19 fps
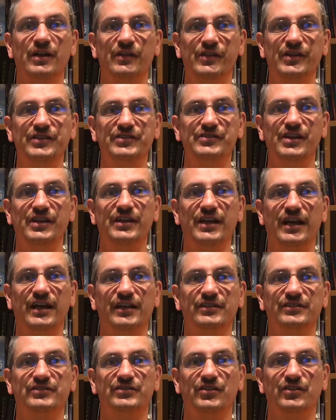This then
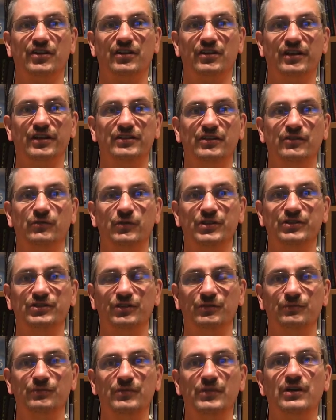adds to the collective
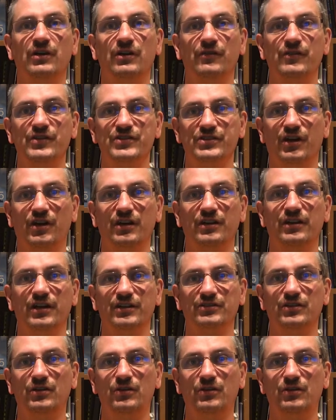wisdom of the site as a